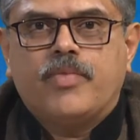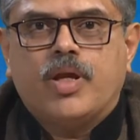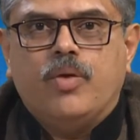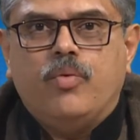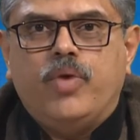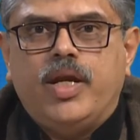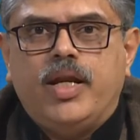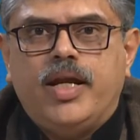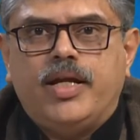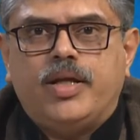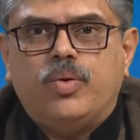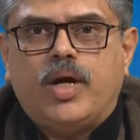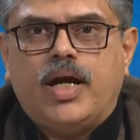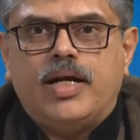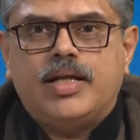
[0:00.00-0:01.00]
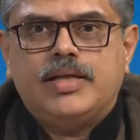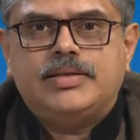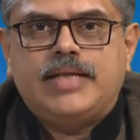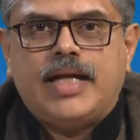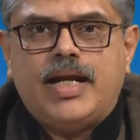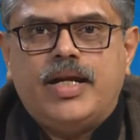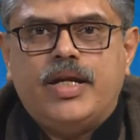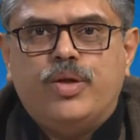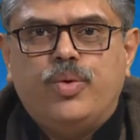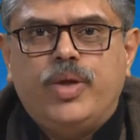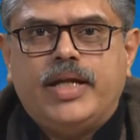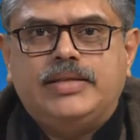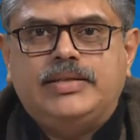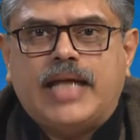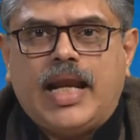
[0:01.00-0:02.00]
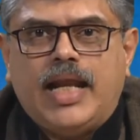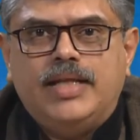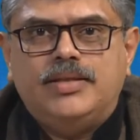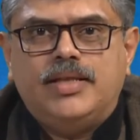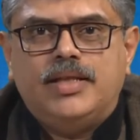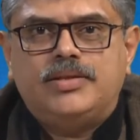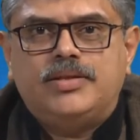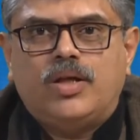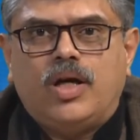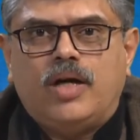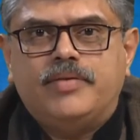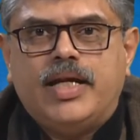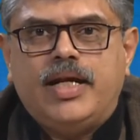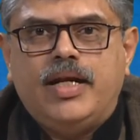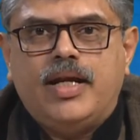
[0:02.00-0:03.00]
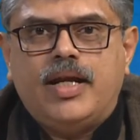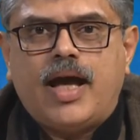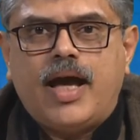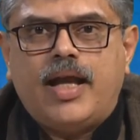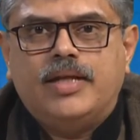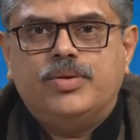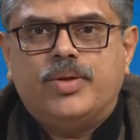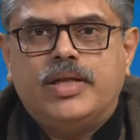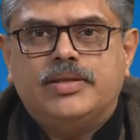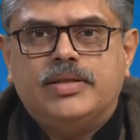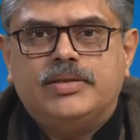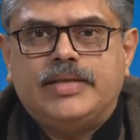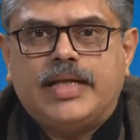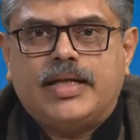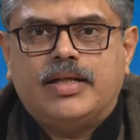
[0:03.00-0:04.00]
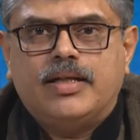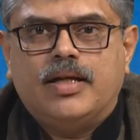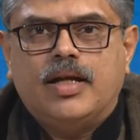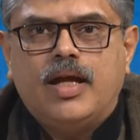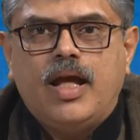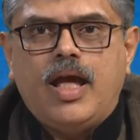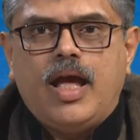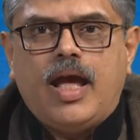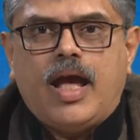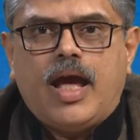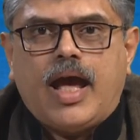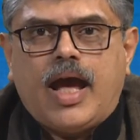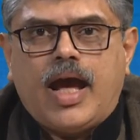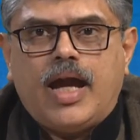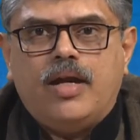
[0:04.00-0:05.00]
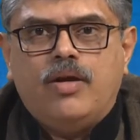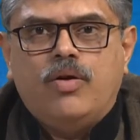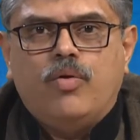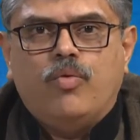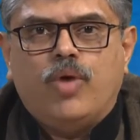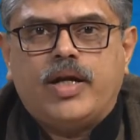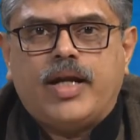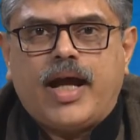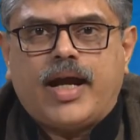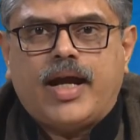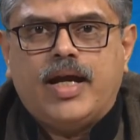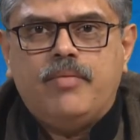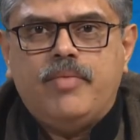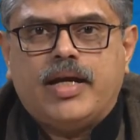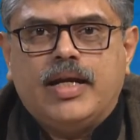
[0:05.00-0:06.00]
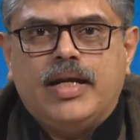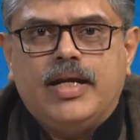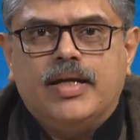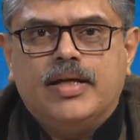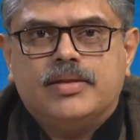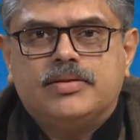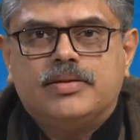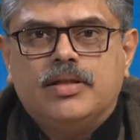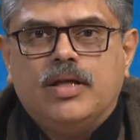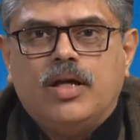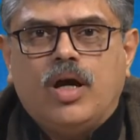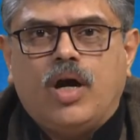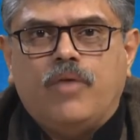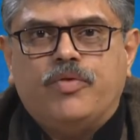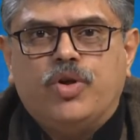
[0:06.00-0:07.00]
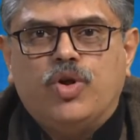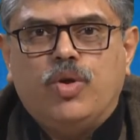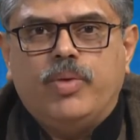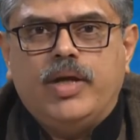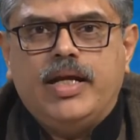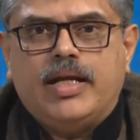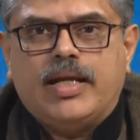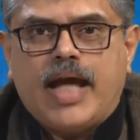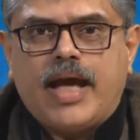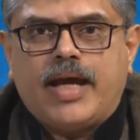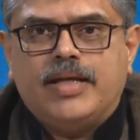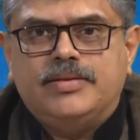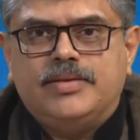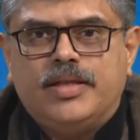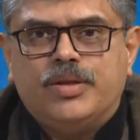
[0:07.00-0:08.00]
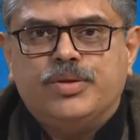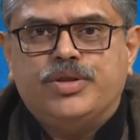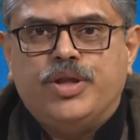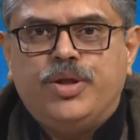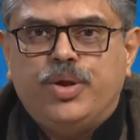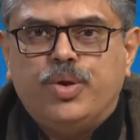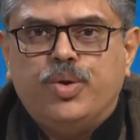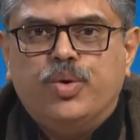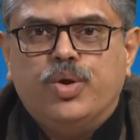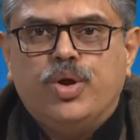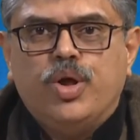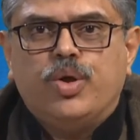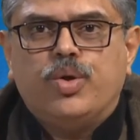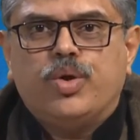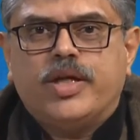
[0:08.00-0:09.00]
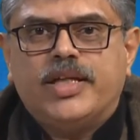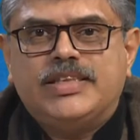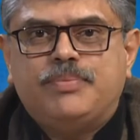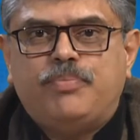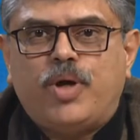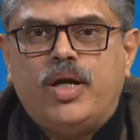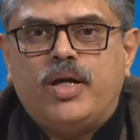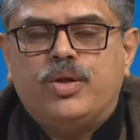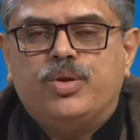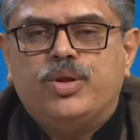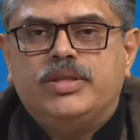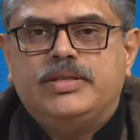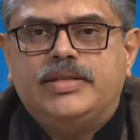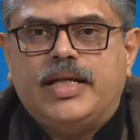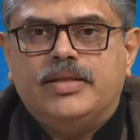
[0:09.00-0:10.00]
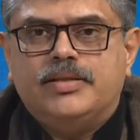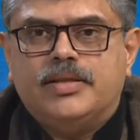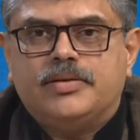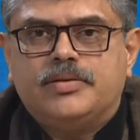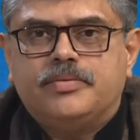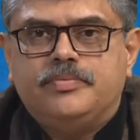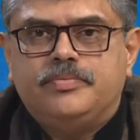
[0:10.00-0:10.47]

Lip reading: We need to understand the unique challenges of the Indian higher education sector and what academic leaders of globally ranked institutions do to respond to these changes.